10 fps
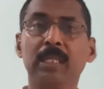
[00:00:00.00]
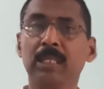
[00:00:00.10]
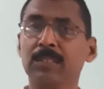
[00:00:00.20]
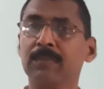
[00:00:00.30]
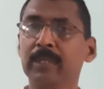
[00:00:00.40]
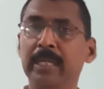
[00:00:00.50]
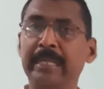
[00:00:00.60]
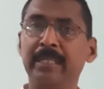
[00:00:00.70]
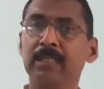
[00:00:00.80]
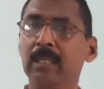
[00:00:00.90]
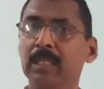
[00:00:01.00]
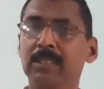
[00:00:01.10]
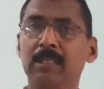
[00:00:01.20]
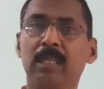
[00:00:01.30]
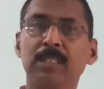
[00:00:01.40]
class, we entered the
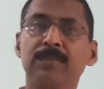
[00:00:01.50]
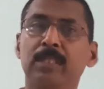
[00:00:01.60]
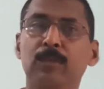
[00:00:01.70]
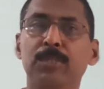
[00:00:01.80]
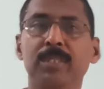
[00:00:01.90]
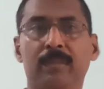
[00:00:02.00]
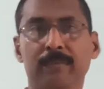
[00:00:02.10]
last class with a question.